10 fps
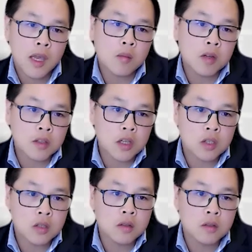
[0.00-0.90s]
How many
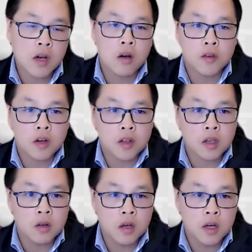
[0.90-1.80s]
sessions? How often are they
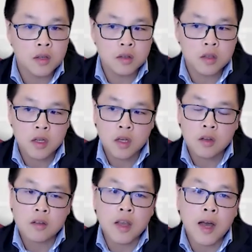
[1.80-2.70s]
utilized?
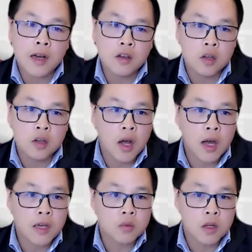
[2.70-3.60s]
The
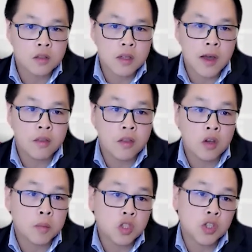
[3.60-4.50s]
unutilized ones are the
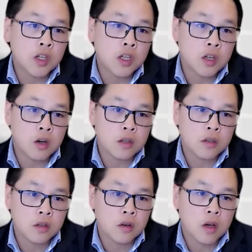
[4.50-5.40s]
opportunity
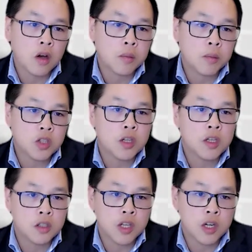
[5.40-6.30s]
cost, the
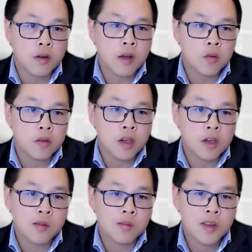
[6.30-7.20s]
opportunity to generate more
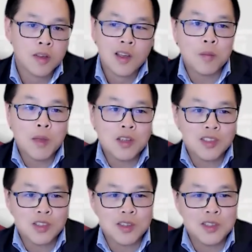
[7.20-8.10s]
income. One
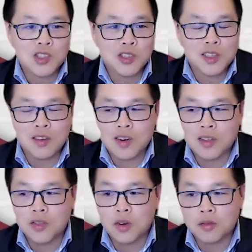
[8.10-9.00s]
metric, sorry, Julie and David,
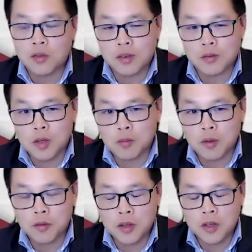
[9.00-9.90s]
I thought of really
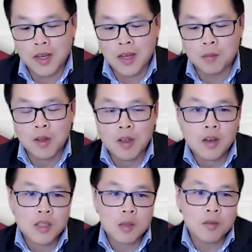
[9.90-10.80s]
briefly. One
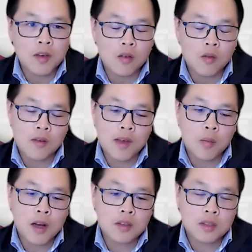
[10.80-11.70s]
of our
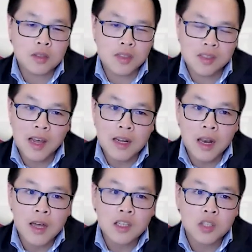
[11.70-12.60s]
practices, slightly
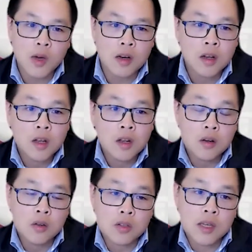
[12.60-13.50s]
larger one,
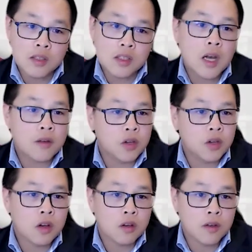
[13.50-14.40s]
looks at staff
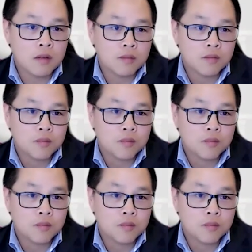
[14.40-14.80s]
turnover